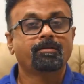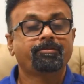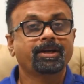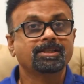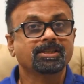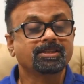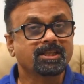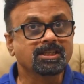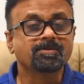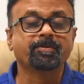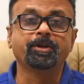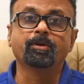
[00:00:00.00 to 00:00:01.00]
Friends, in
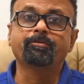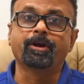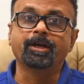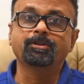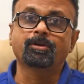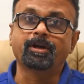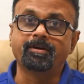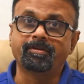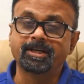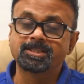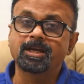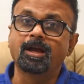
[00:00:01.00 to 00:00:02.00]
this video for ithought
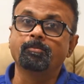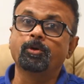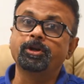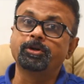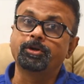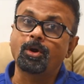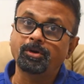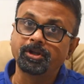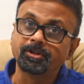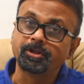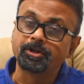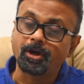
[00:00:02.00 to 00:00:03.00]
Advisor, I'm going to talk to you
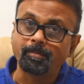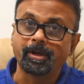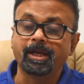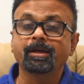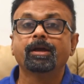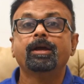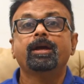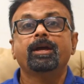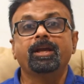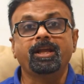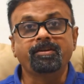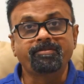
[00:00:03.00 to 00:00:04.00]
on the topic
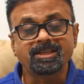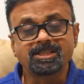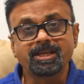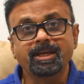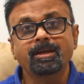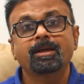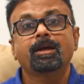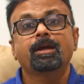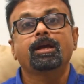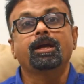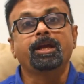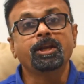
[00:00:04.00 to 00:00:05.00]
investing
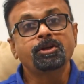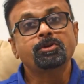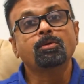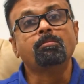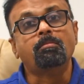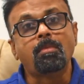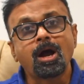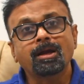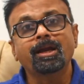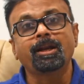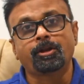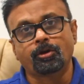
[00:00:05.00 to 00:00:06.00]
into
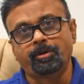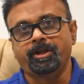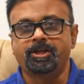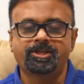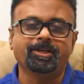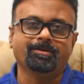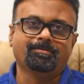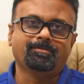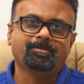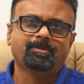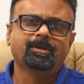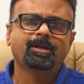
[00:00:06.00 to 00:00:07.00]
market rotation.
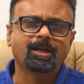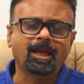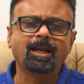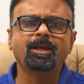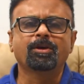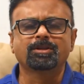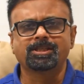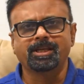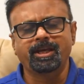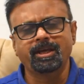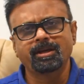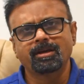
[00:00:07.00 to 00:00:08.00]
Clearly, you're
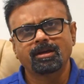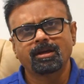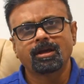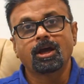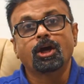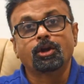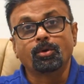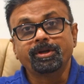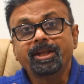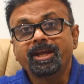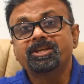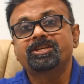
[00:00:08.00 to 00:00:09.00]
seeing a
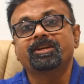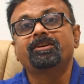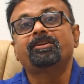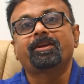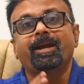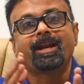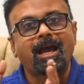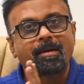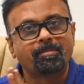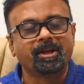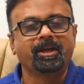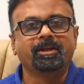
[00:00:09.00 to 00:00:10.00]
rotation trade
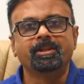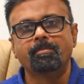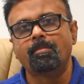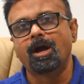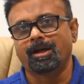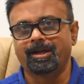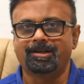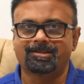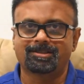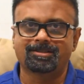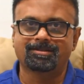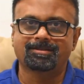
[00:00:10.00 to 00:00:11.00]
happening in the
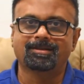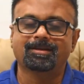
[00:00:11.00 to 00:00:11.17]
markets.